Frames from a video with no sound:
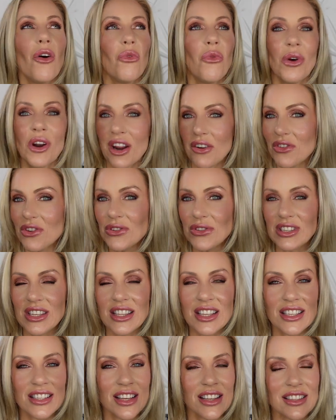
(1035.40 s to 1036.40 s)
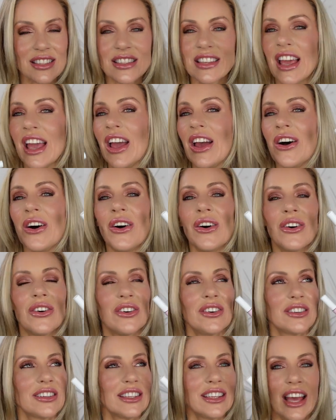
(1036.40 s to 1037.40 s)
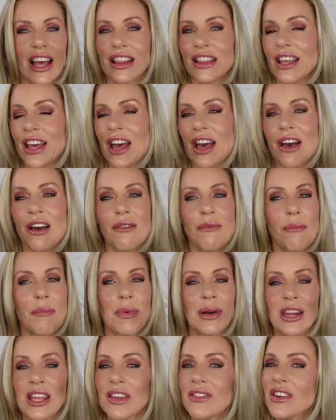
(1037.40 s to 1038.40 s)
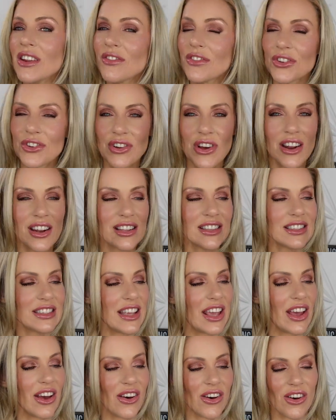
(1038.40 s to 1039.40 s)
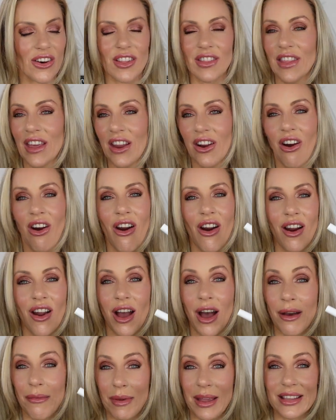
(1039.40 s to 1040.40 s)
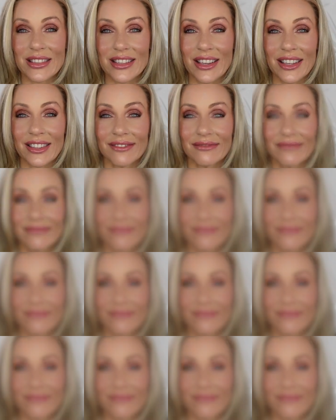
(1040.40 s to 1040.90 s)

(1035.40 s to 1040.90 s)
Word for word: whenever you see these on sale, get them. But even if they're not on sale, they are amazing.